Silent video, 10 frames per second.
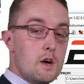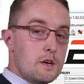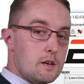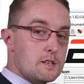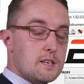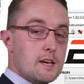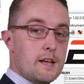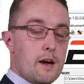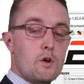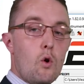You can see
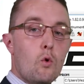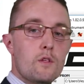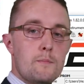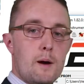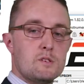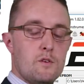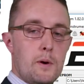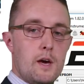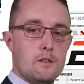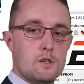now that all of the maps have
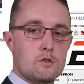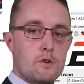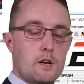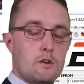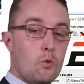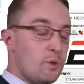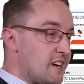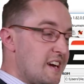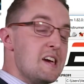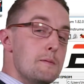appeared on the screen, all the
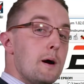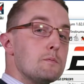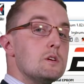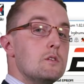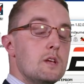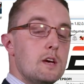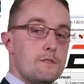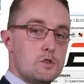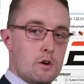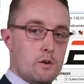key maps that you need
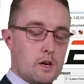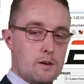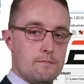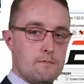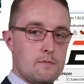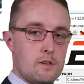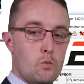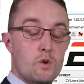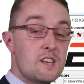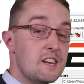for tuning.
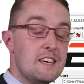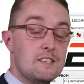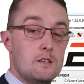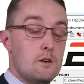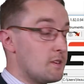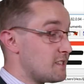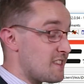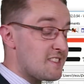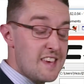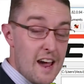Within an ECU, there's
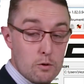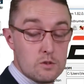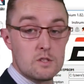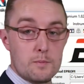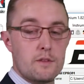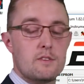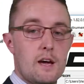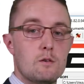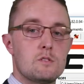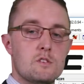thousands upon
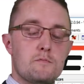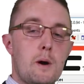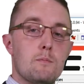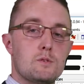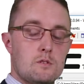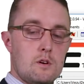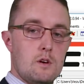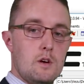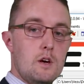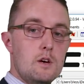thousands of maps.
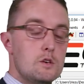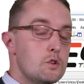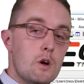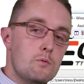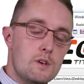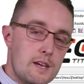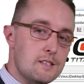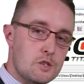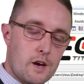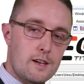You don't need
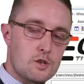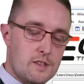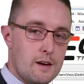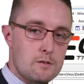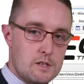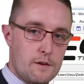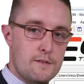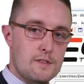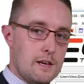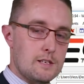to change a thousand
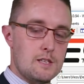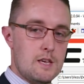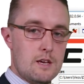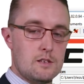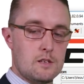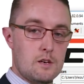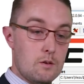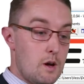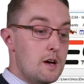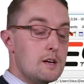different things in the
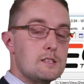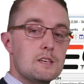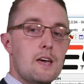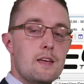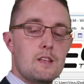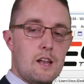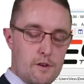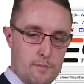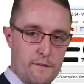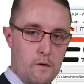ECU to get the
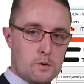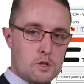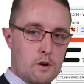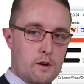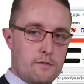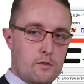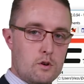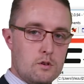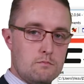level of performance you're looking for.